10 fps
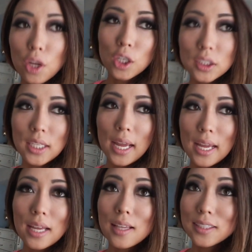
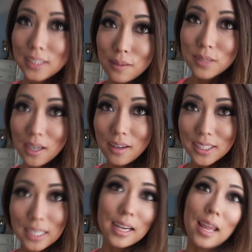Thursday, skip Saturday,
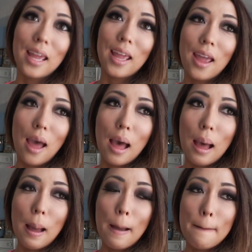Sunday,
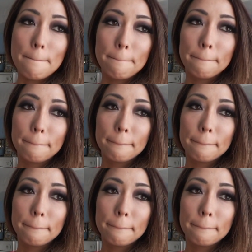um,